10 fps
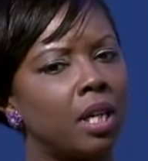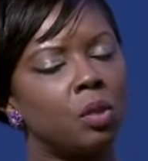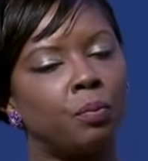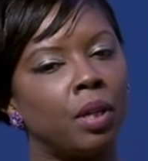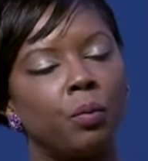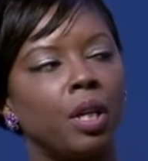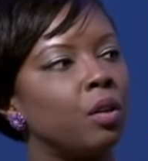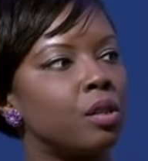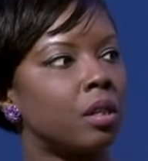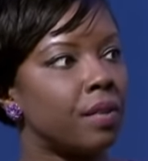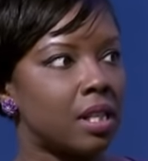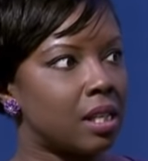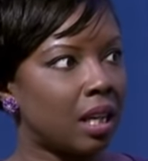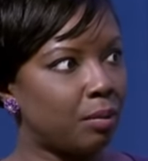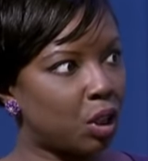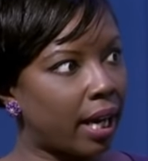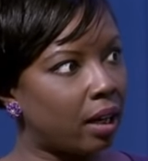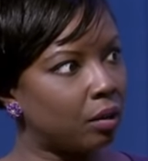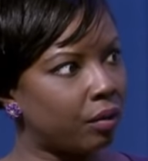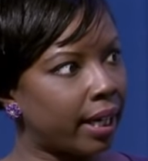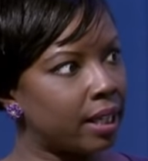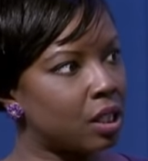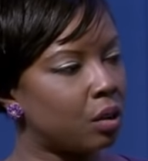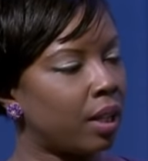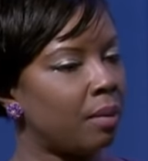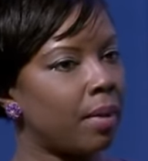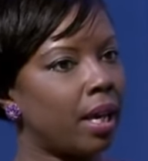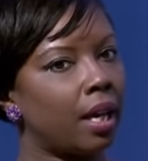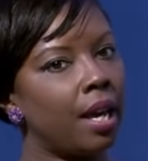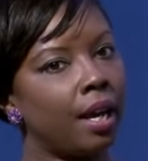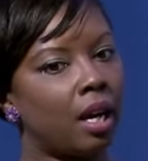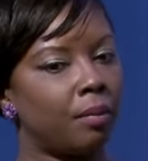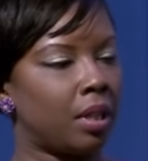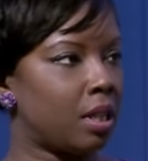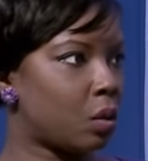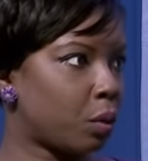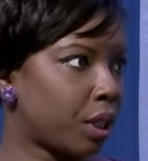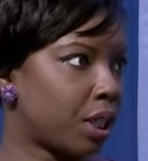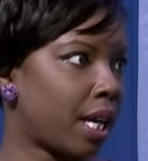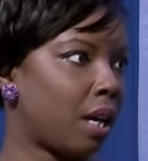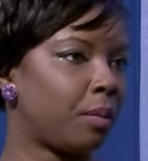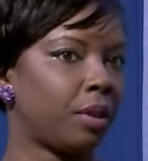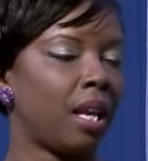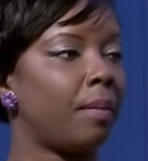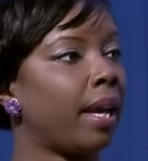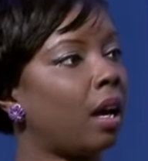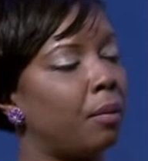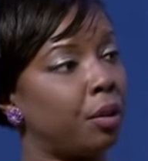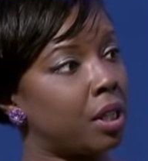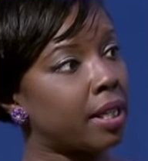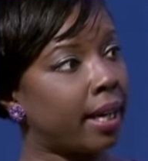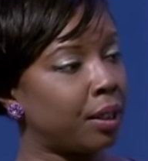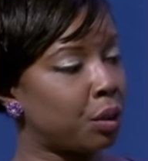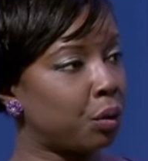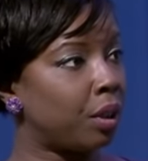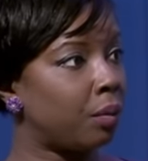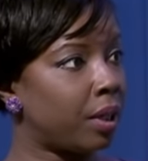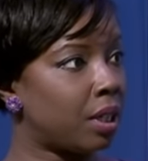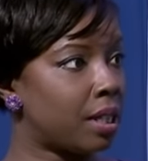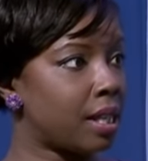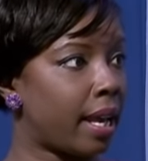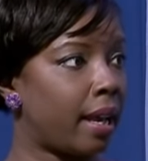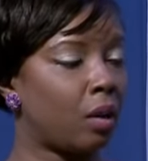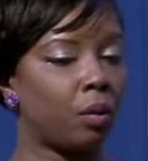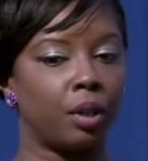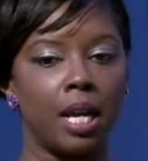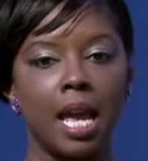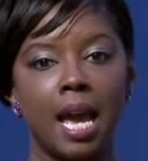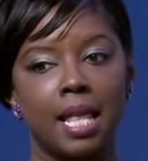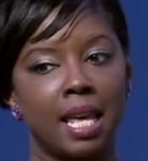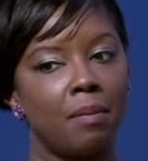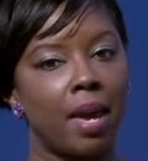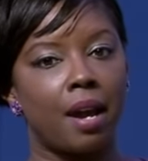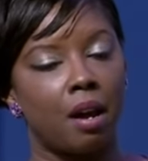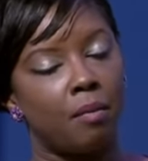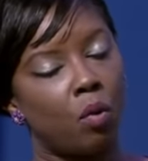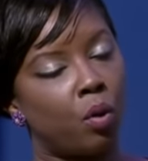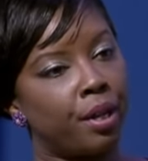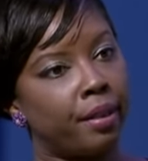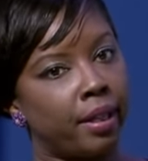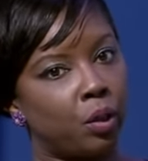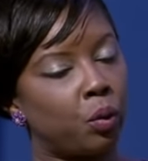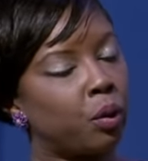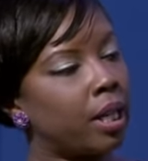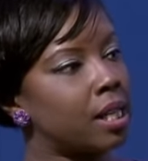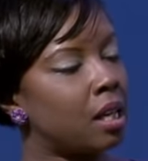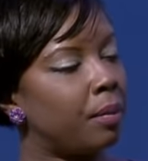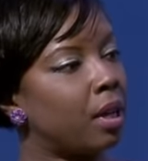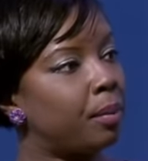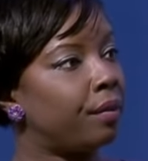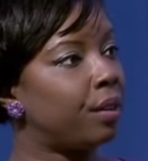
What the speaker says: but we don't service the same child, right? So they may come to this workshop, or they may come on this college tour that we just had, or they may come on the tour that's coming up of the